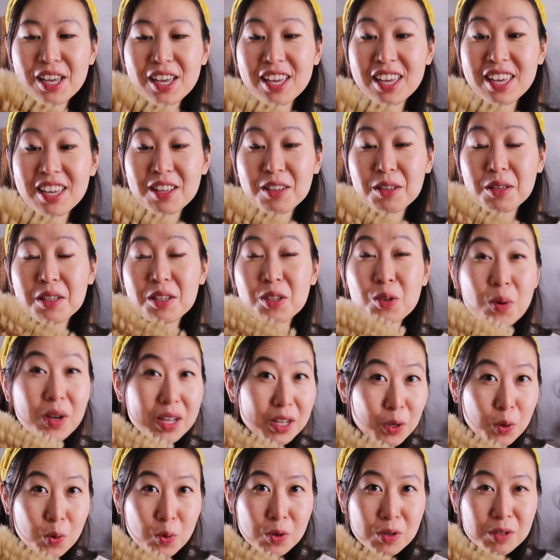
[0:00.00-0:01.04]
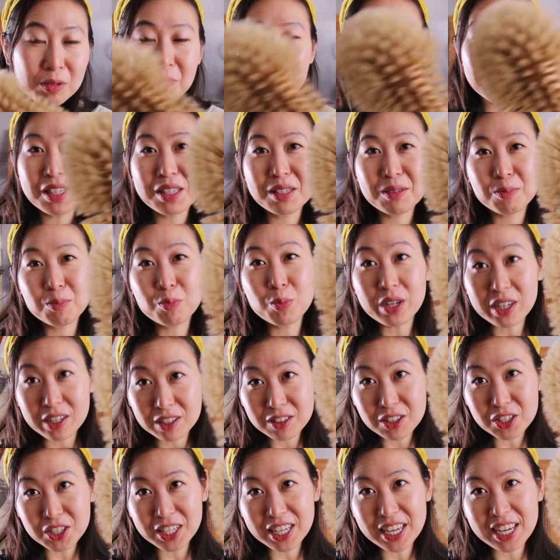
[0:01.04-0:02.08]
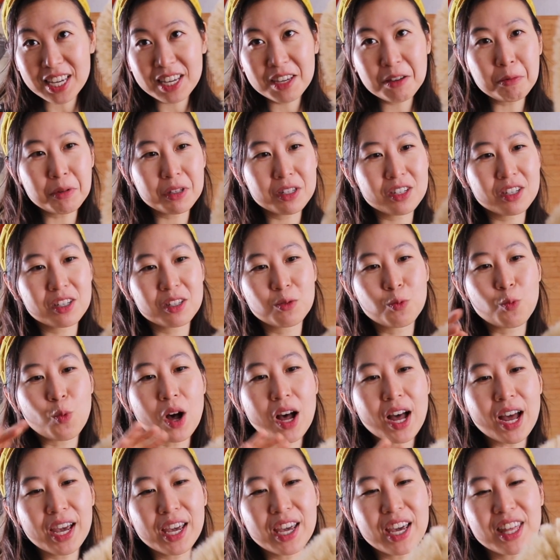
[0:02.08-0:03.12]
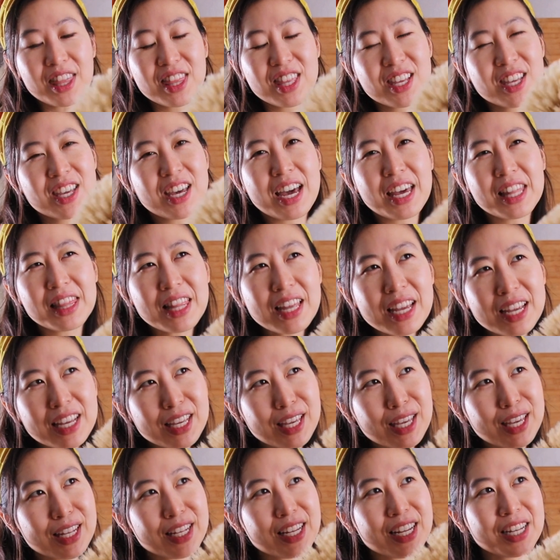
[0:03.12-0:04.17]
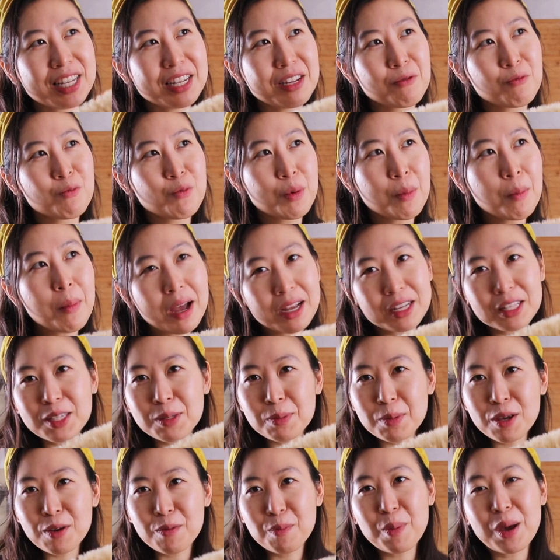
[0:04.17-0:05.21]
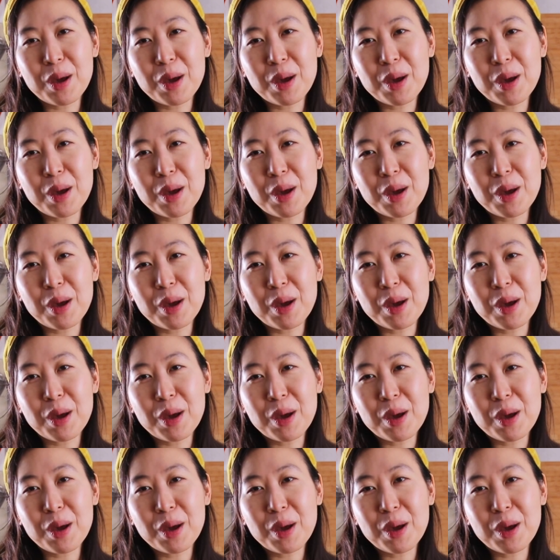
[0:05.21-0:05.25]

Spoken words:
it's quite cool. It's weird looking, which is why I think I like it, and it reminds me of